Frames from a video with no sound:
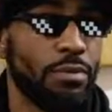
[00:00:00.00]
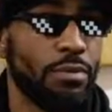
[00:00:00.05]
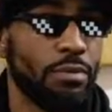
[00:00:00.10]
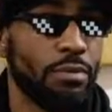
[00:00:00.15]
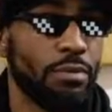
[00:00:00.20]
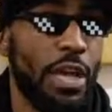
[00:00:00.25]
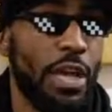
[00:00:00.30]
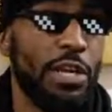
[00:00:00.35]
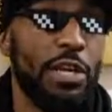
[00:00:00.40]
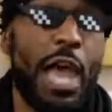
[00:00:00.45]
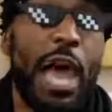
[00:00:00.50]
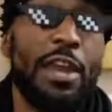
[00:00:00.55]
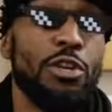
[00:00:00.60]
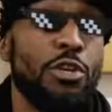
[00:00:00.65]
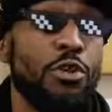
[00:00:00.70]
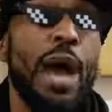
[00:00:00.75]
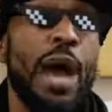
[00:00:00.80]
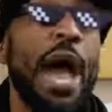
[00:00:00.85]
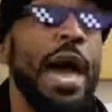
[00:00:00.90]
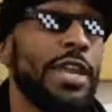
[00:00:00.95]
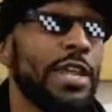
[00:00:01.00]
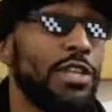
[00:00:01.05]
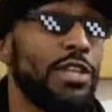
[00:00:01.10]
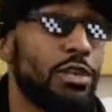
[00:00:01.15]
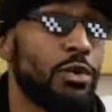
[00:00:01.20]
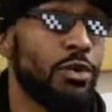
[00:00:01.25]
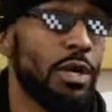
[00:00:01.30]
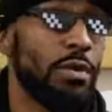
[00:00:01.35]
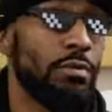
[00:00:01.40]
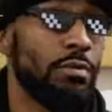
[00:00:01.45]
And I knew how to do
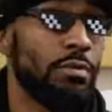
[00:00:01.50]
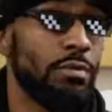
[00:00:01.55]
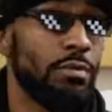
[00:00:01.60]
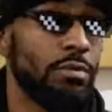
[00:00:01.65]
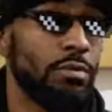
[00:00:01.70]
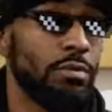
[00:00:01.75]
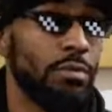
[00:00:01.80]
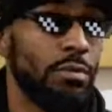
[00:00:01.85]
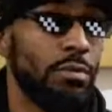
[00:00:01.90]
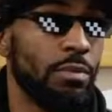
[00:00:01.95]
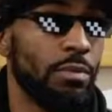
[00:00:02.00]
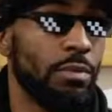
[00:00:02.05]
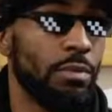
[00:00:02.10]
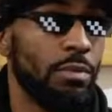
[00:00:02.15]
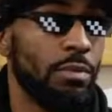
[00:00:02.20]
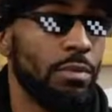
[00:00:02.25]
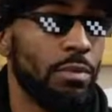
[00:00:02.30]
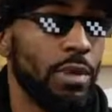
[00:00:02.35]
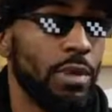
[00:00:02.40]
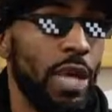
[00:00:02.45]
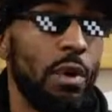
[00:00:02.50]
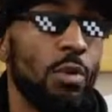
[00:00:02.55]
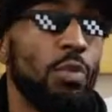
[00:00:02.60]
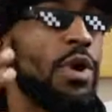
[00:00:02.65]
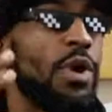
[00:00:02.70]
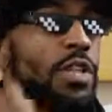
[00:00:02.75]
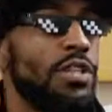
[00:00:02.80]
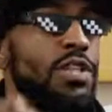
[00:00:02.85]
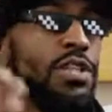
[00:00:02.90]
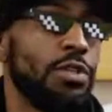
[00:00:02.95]
it and what
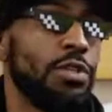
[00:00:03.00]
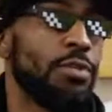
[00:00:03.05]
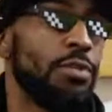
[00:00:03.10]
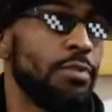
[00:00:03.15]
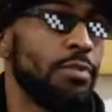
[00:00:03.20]
to do.